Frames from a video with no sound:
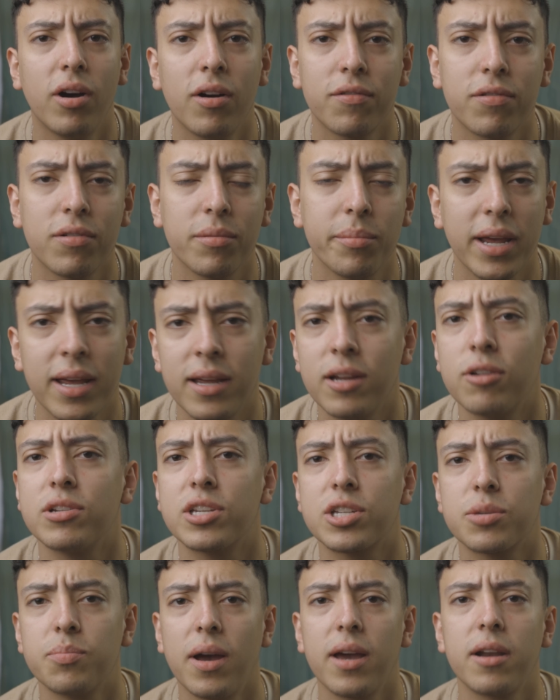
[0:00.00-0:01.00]
on from angry
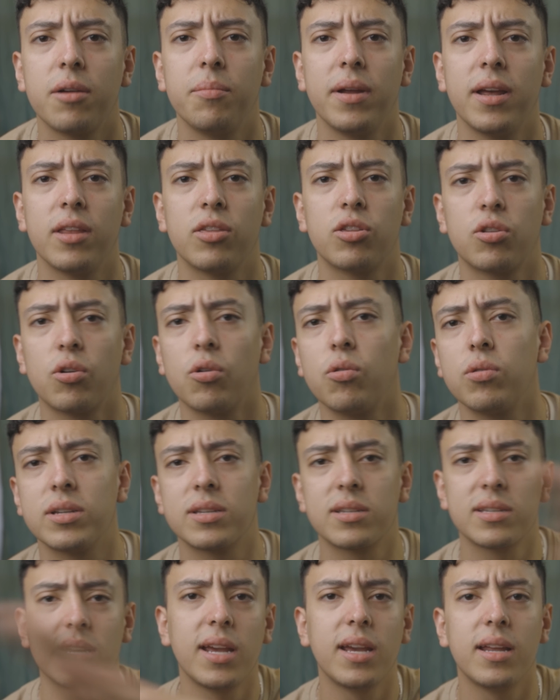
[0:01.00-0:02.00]
Spider-Man throwing
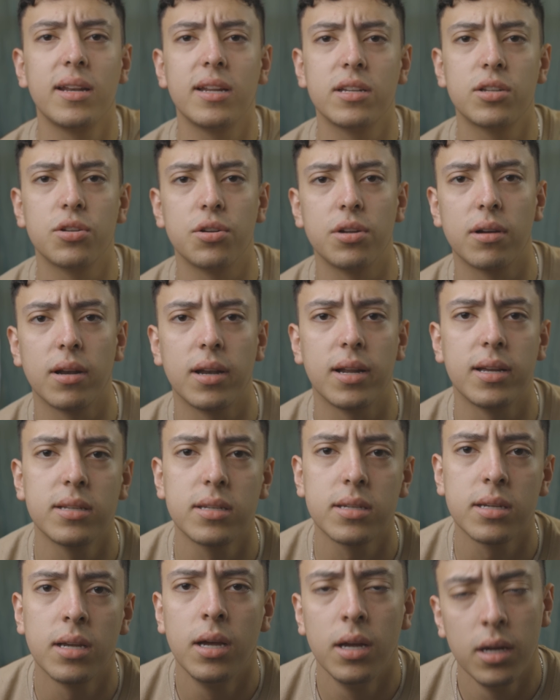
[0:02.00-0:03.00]
sand into your
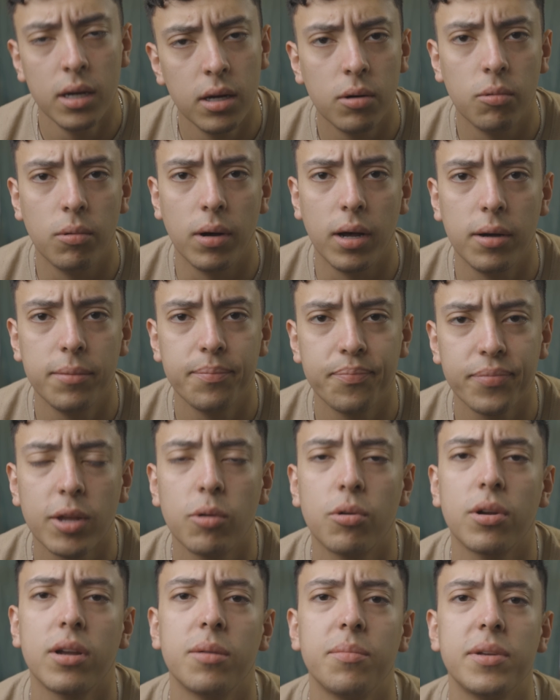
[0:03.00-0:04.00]
lens, well,
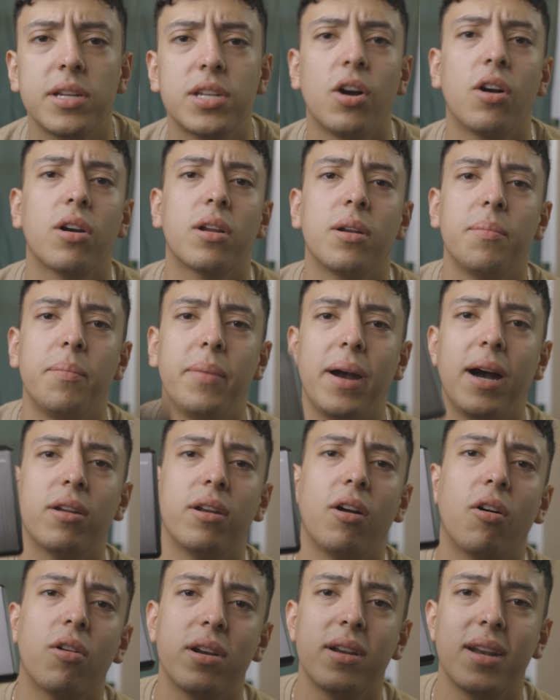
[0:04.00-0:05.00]
we're going to be talking
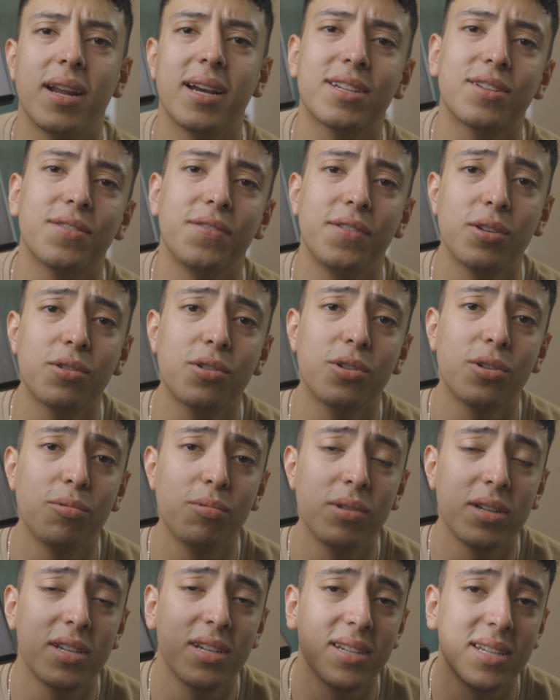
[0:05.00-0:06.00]
about our next filter,
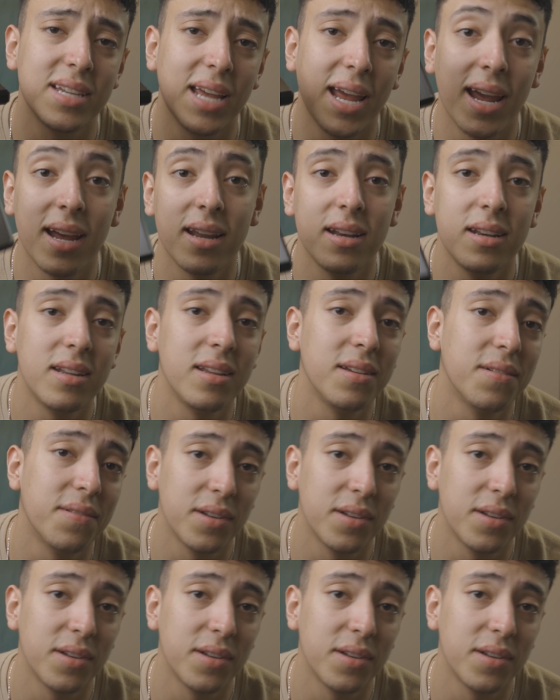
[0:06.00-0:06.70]
which is ND